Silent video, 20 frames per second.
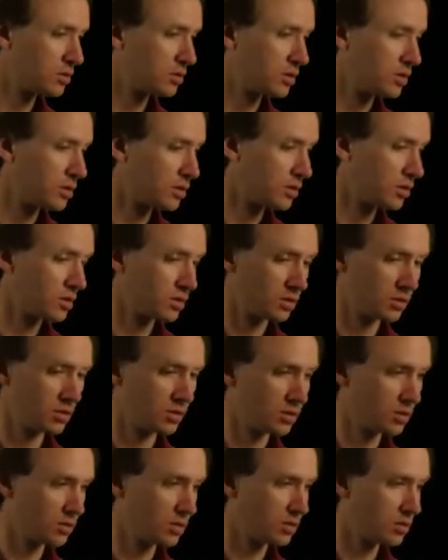
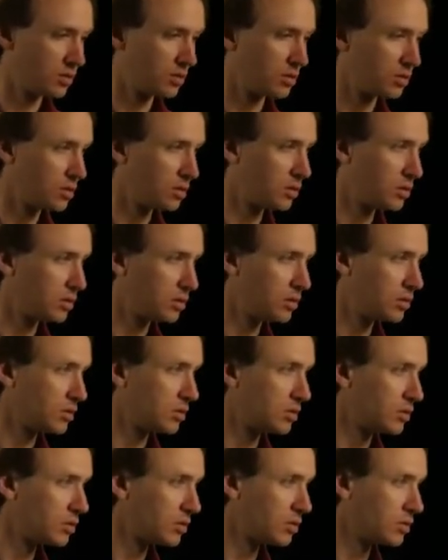
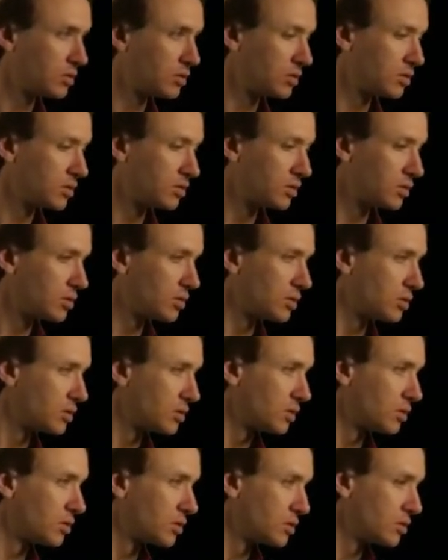
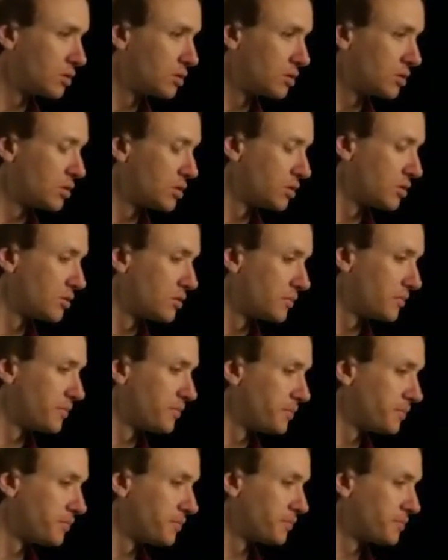
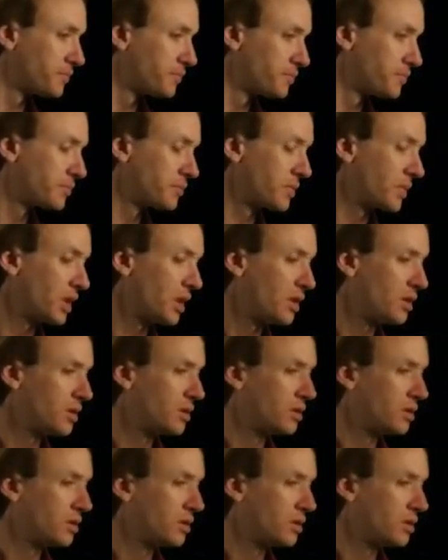(no one is talking)